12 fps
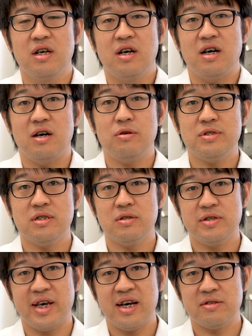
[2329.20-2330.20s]

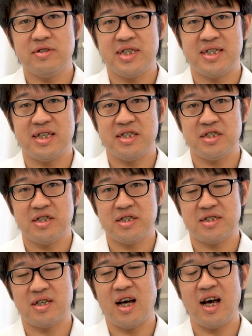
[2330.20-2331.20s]
Also, young
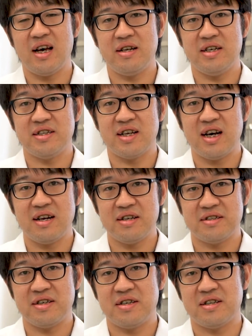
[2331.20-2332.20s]
researchers are highly
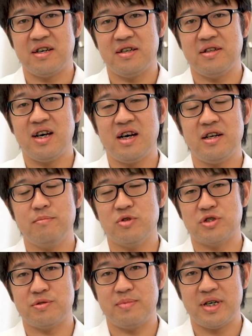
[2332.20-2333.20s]
talented and highly
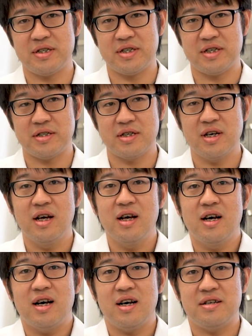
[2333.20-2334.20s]
motivated.
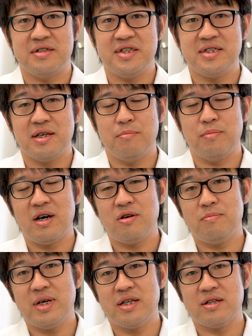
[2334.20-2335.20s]
And this
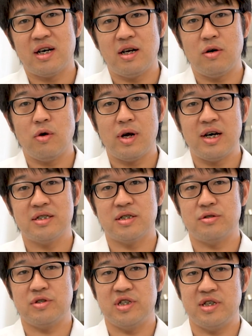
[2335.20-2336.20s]
environment allows
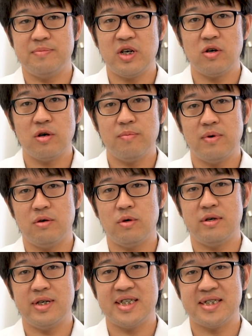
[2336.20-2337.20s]
us to develop
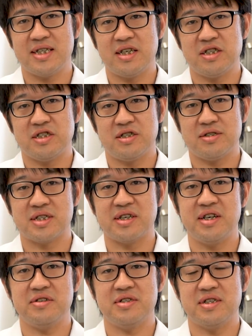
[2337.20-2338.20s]
our research and
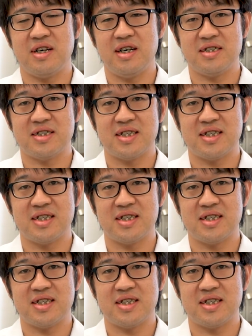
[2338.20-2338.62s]
skills as a